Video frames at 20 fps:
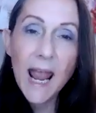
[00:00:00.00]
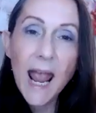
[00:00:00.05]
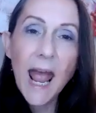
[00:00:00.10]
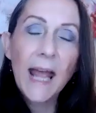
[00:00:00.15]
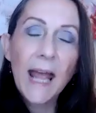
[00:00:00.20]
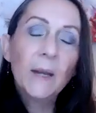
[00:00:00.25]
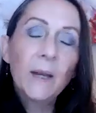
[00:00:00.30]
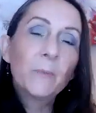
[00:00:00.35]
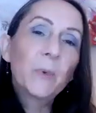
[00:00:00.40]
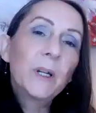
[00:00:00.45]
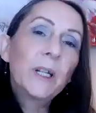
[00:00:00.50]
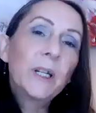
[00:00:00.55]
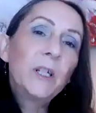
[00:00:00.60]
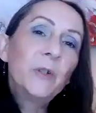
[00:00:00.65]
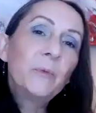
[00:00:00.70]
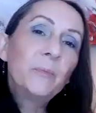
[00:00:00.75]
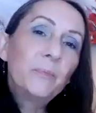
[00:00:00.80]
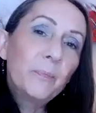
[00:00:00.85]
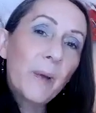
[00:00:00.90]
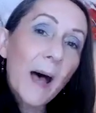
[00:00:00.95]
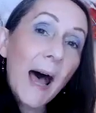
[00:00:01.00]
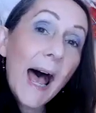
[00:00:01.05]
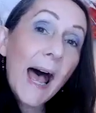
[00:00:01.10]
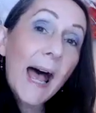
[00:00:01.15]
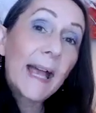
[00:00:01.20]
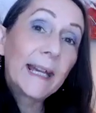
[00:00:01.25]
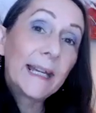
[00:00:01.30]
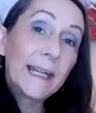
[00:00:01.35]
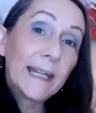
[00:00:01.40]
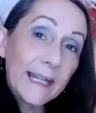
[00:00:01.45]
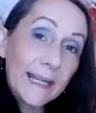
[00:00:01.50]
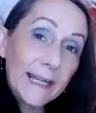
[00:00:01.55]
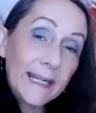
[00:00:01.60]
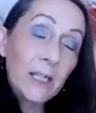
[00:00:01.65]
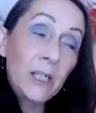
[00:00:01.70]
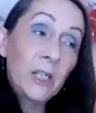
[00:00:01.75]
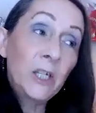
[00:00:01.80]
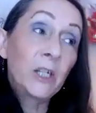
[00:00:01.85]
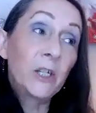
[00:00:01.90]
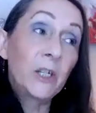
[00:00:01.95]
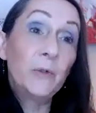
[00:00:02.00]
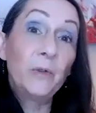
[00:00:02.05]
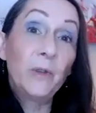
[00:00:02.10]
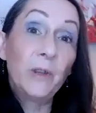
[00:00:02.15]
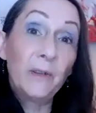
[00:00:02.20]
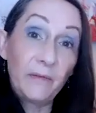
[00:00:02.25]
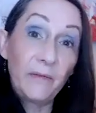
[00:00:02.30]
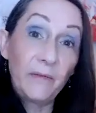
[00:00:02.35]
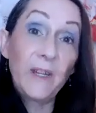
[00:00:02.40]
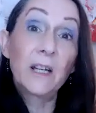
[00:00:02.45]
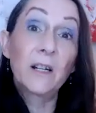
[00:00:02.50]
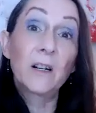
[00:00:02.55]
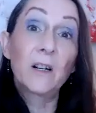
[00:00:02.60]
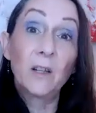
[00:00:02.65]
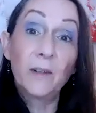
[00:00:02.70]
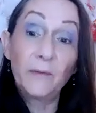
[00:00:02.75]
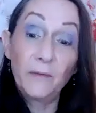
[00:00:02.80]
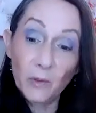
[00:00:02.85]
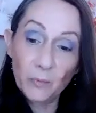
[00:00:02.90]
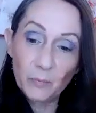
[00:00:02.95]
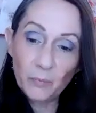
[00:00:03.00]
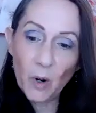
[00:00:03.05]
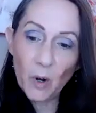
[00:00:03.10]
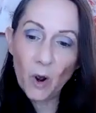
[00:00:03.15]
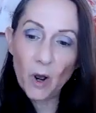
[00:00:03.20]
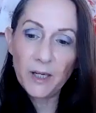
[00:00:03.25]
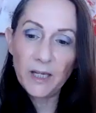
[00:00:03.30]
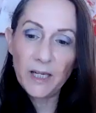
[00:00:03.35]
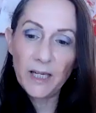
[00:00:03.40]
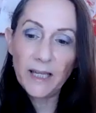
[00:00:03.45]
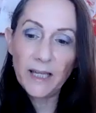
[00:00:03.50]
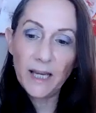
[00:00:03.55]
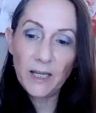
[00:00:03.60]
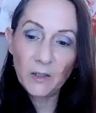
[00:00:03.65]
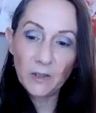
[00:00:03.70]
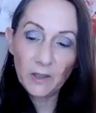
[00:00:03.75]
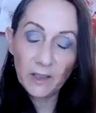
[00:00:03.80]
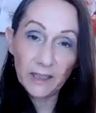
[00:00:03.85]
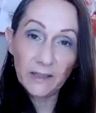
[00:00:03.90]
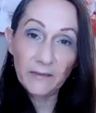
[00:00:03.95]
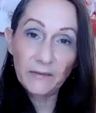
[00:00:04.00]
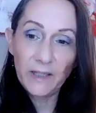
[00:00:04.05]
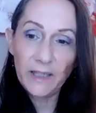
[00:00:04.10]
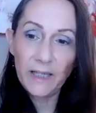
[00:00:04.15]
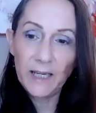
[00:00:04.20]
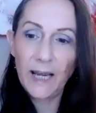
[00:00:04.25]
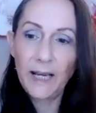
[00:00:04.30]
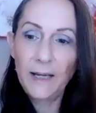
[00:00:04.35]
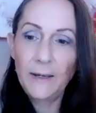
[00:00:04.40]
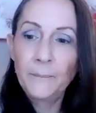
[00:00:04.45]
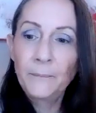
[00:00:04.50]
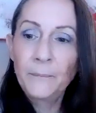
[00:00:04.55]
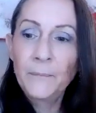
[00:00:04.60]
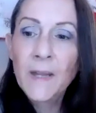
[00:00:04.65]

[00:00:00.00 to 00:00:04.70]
and it brings you back into the vehicle of your body that you're living in.